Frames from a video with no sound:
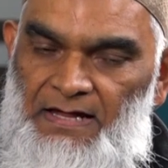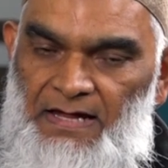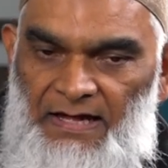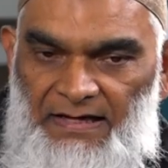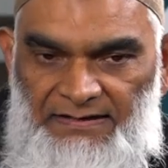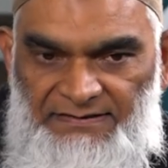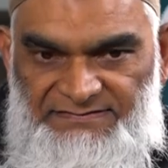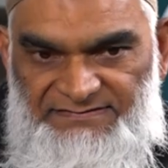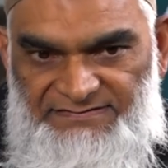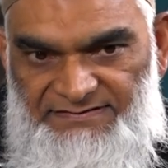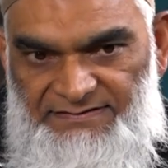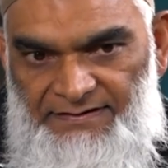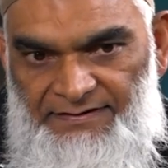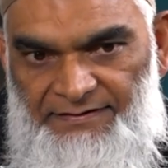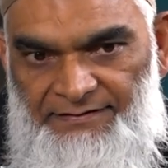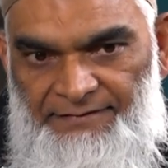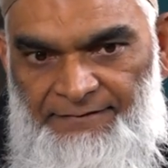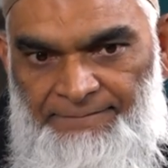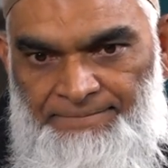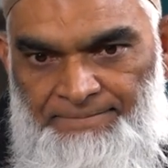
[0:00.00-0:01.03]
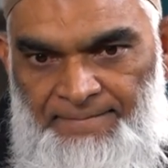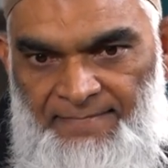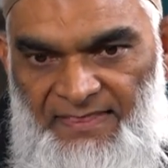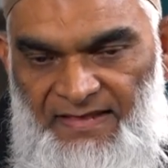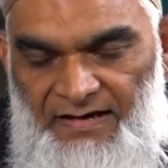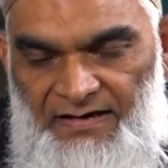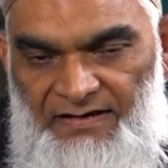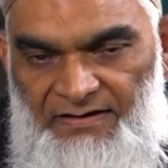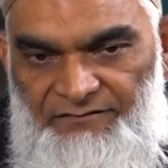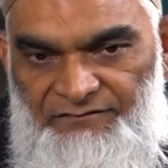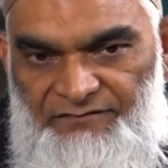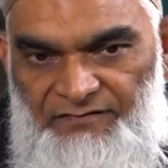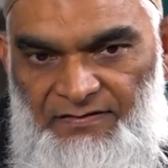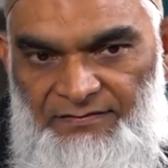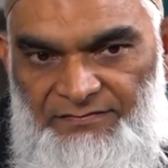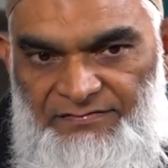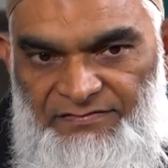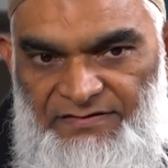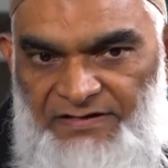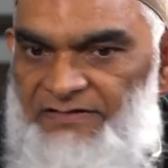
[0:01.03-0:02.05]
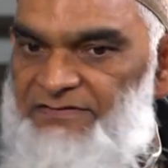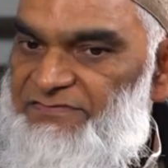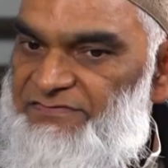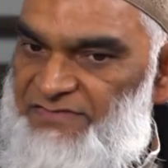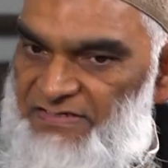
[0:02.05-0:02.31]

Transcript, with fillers: And um, uh, from, they,